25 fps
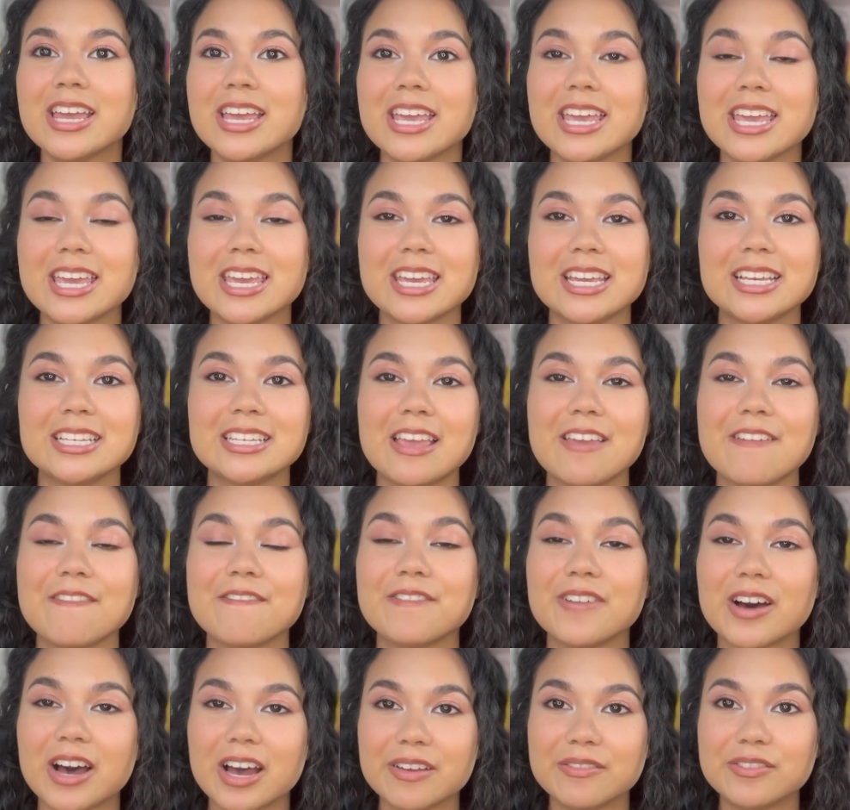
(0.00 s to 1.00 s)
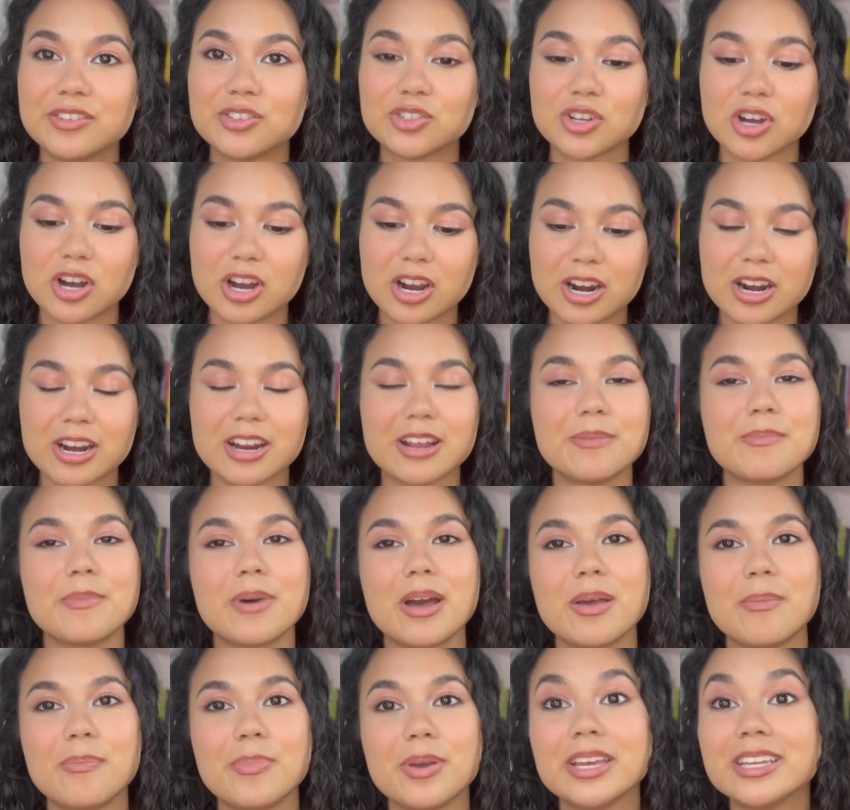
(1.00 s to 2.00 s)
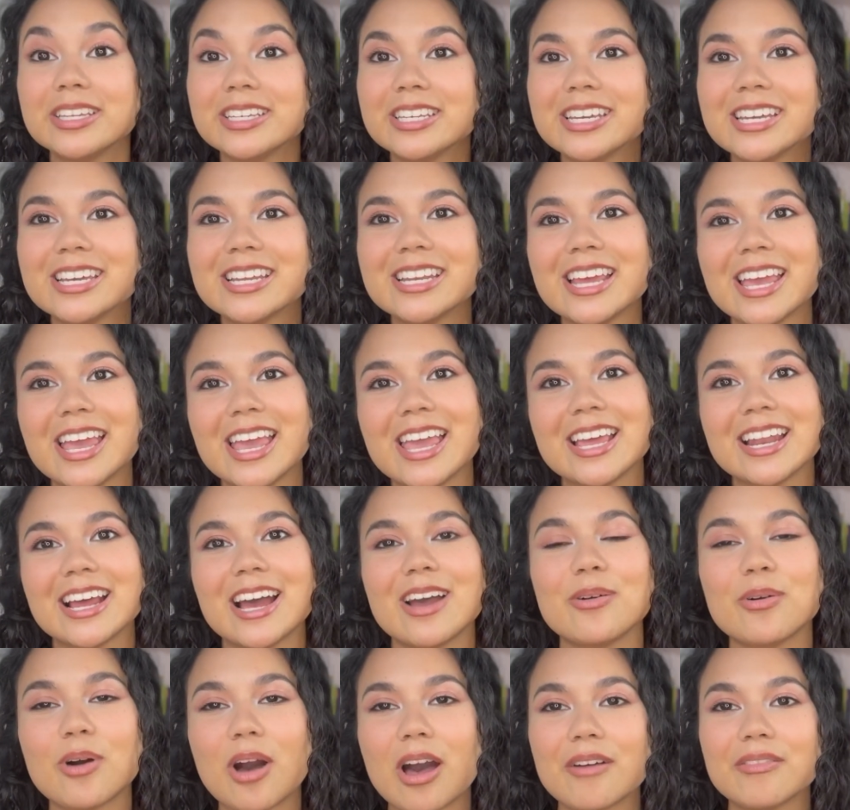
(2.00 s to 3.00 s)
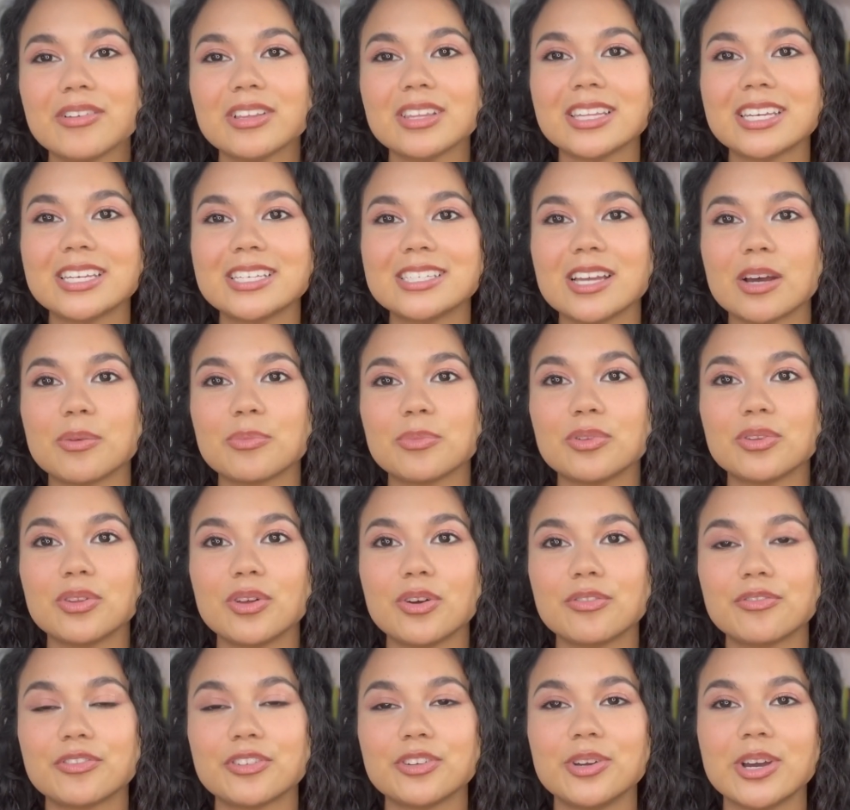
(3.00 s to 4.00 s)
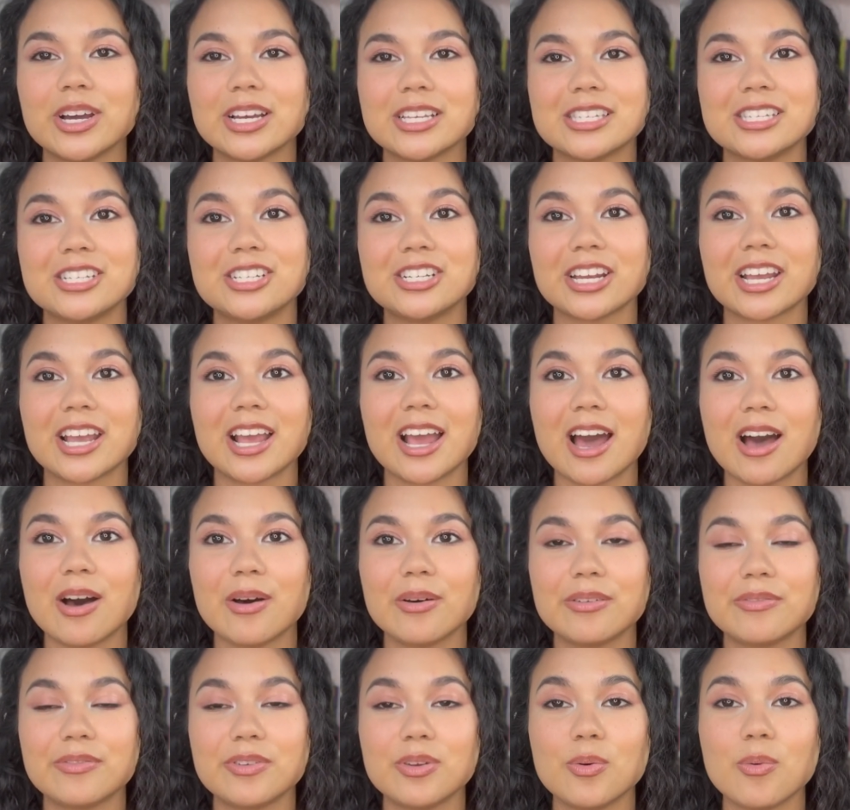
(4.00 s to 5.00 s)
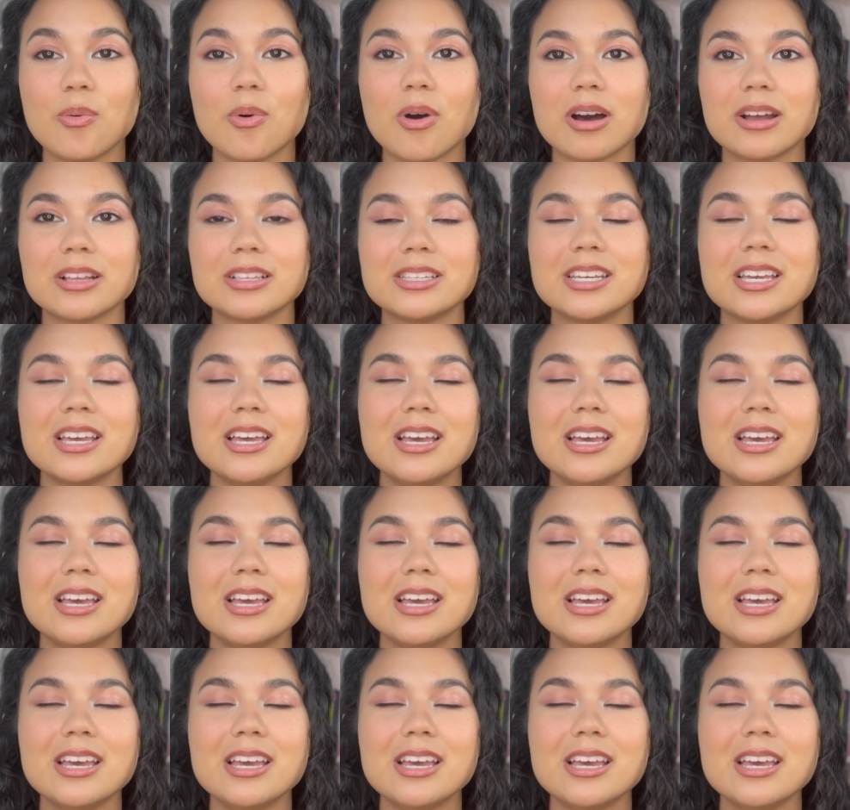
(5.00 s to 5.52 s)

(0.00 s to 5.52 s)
It is a 5-star in my opinion, and I will have it linked down below for you guys to check it out if you want.